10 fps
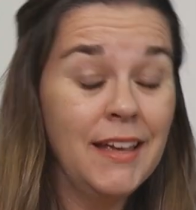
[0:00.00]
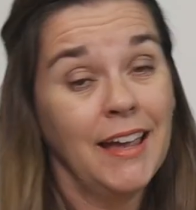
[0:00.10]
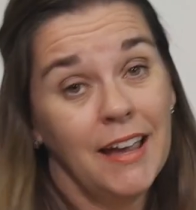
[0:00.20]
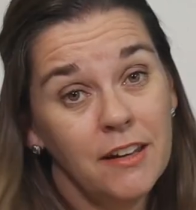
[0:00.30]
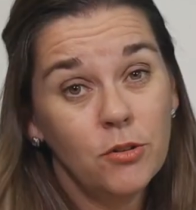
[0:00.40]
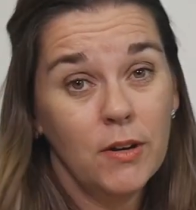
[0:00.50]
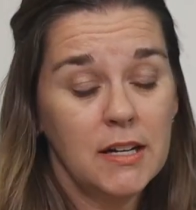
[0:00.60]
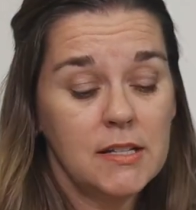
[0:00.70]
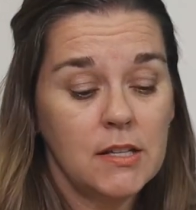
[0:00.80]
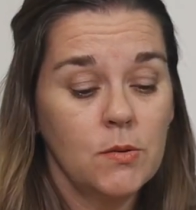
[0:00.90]
and a great
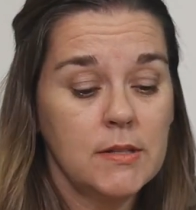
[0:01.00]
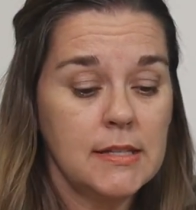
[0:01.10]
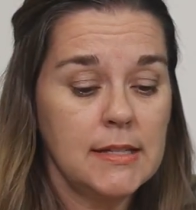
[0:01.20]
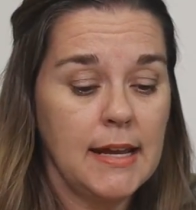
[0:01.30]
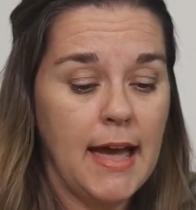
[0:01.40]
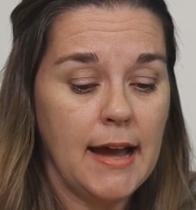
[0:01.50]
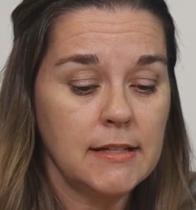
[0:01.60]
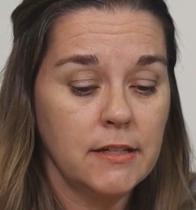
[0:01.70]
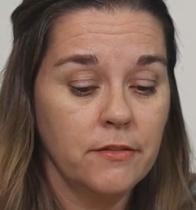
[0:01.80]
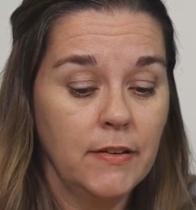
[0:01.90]
excuse to stay
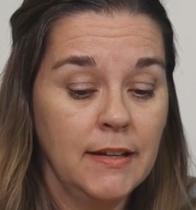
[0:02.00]
active.